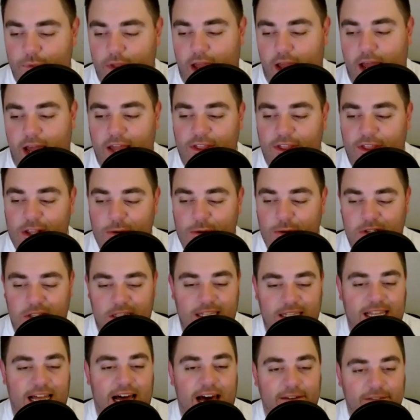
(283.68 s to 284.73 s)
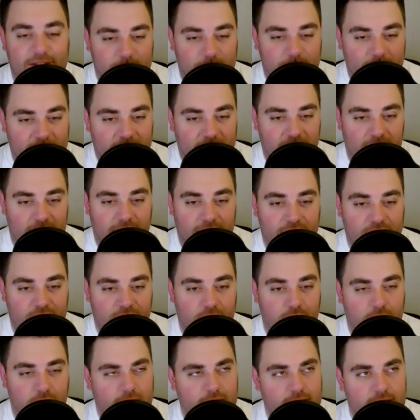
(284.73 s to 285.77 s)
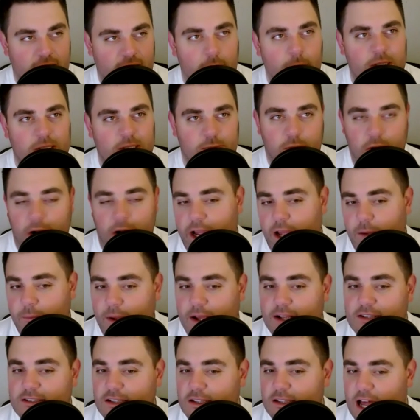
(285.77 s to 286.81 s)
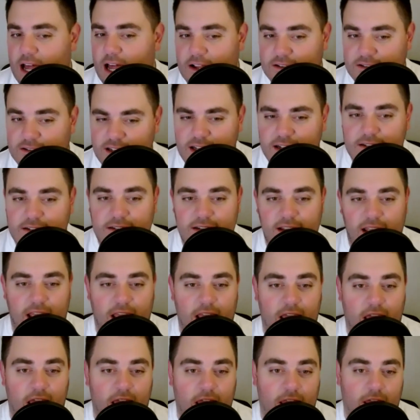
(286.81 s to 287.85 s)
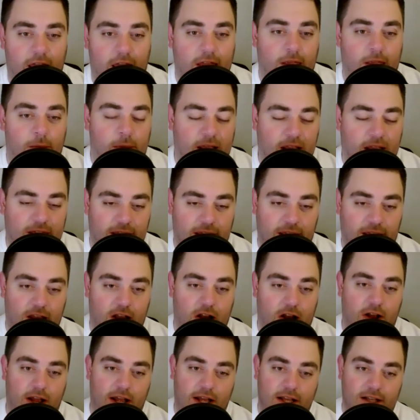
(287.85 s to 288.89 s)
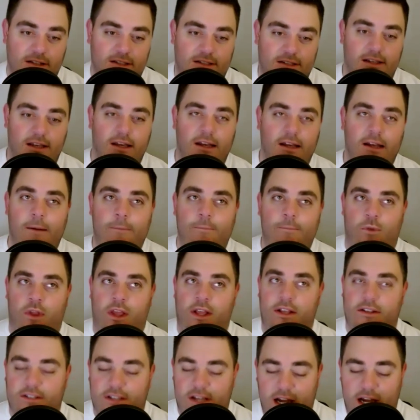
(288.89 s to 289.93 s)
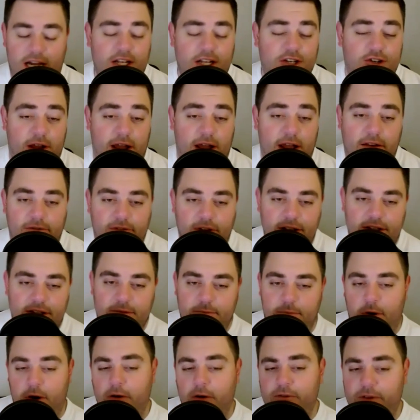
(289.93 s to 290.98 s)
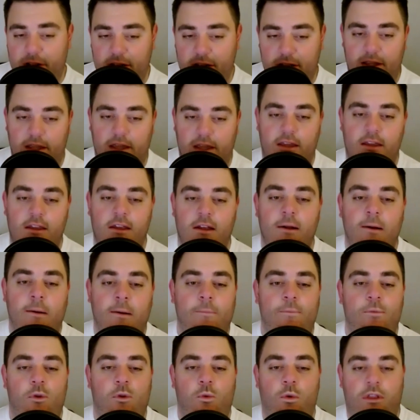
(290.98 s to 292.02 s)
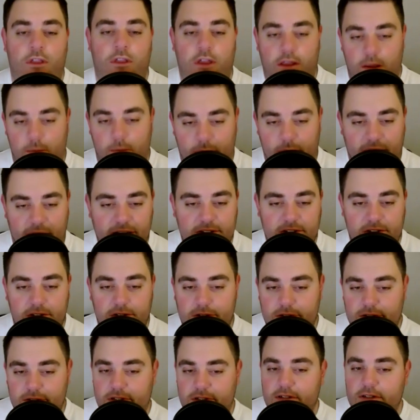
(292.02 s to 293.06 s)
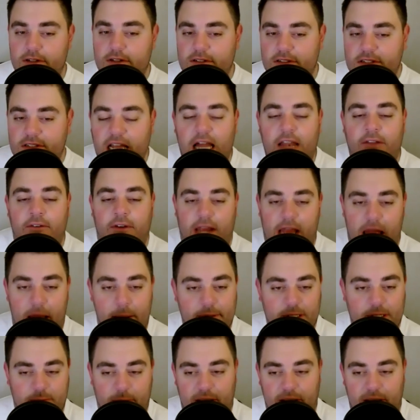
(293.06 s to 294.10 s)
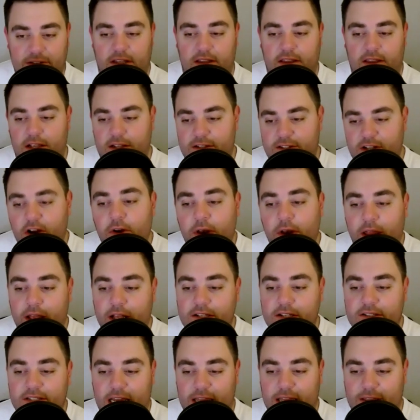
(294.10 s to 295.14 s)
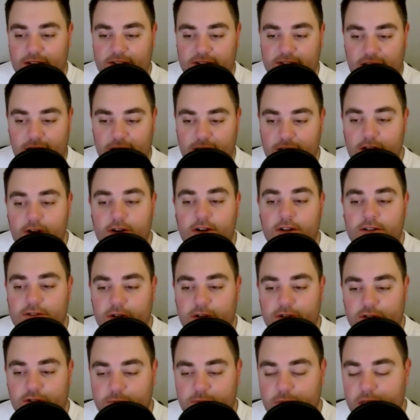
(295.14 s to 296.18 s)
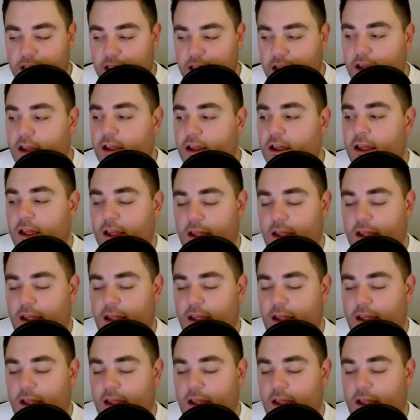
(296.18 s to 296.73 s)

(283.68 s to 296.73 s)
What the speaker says: I think there was a lot of speculation though. Like Thomas Bryant makes a lot of sense, and the big thing here is his contract fits perfectly within the Pacers' salary cap space. I think Tony East had this out there on social media.